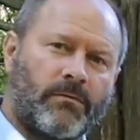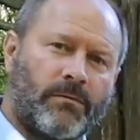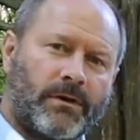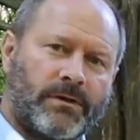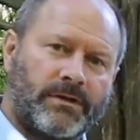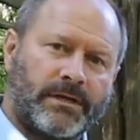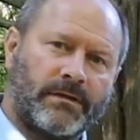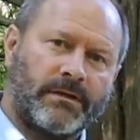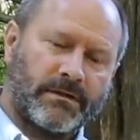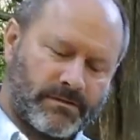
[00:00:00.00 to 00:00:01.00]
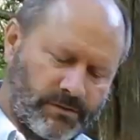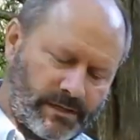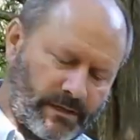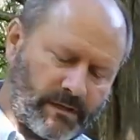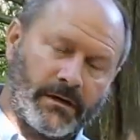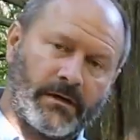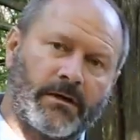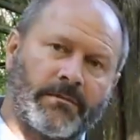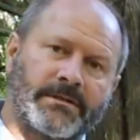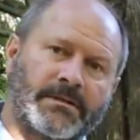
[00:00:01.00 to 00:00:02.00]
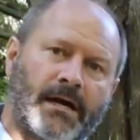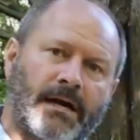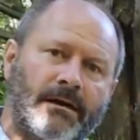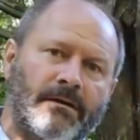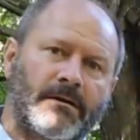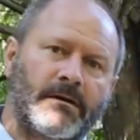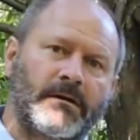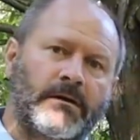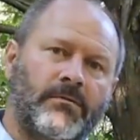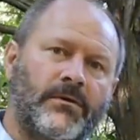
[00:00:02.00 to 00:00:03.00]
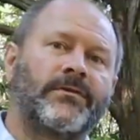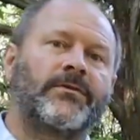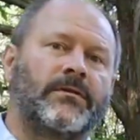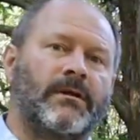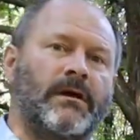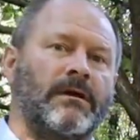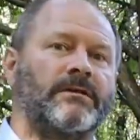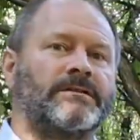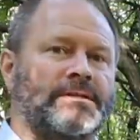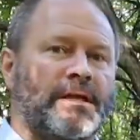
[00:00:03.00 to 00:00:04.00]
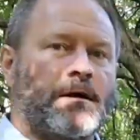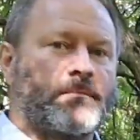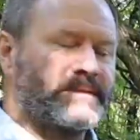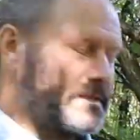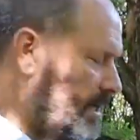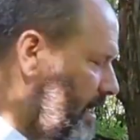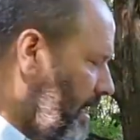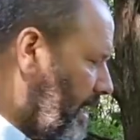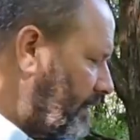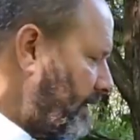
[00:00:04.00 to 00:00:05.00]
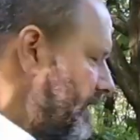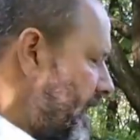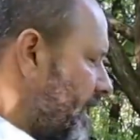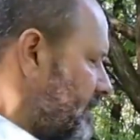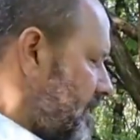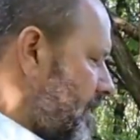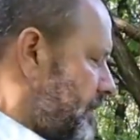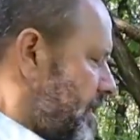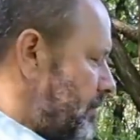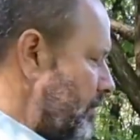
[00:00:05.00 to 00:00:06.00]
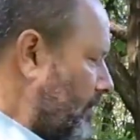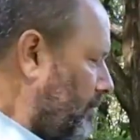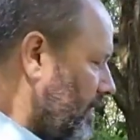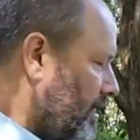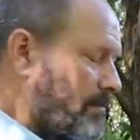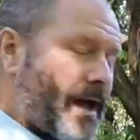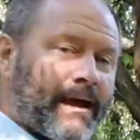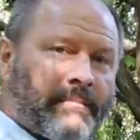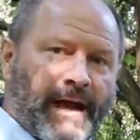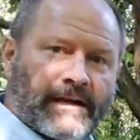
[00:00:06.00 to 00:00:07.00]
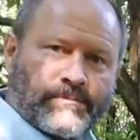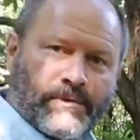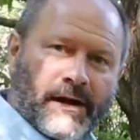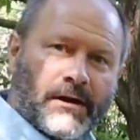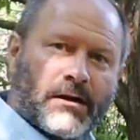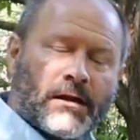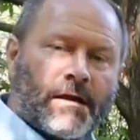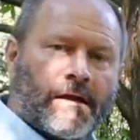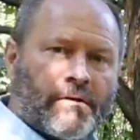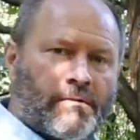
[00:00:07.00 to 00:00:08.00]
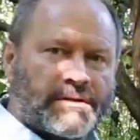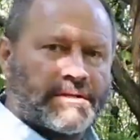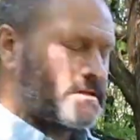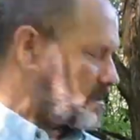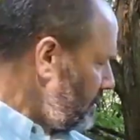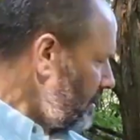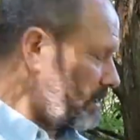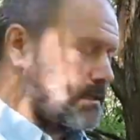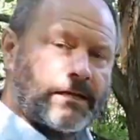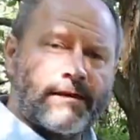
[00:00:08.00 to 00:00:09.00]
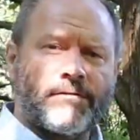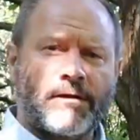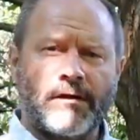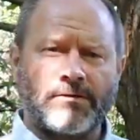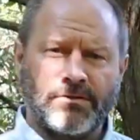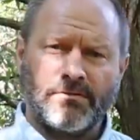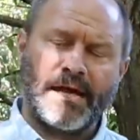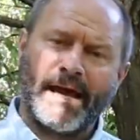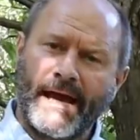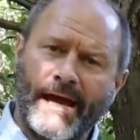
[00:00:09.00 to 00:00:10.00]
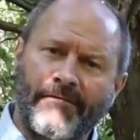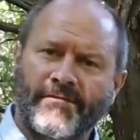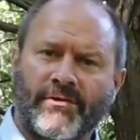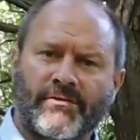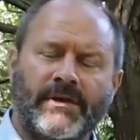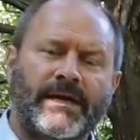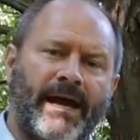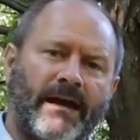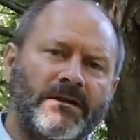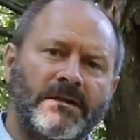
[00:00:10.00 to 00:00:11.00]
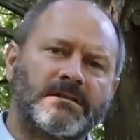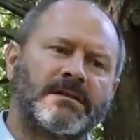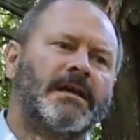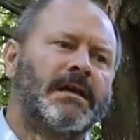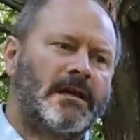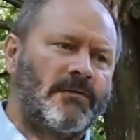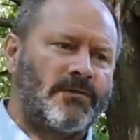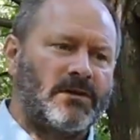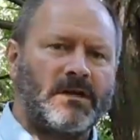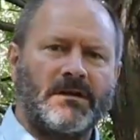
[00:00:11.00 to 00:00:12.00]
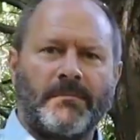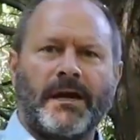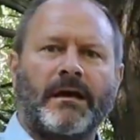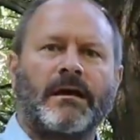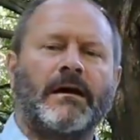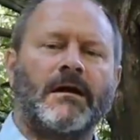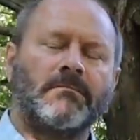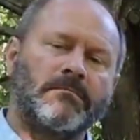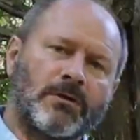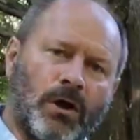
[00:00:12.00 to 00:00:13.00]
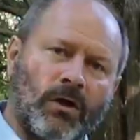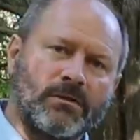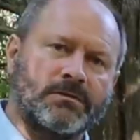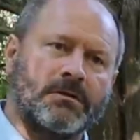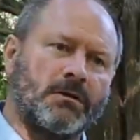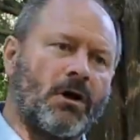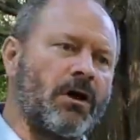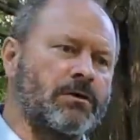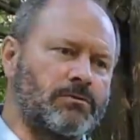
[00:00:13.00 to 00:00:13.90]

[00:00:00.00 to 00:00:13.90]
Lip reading: when you're treating herbicide with on stumps. And then the next step up would be a backpack sprayer, which is, they can get 2.5 or 3 gallons if you need to make tall, long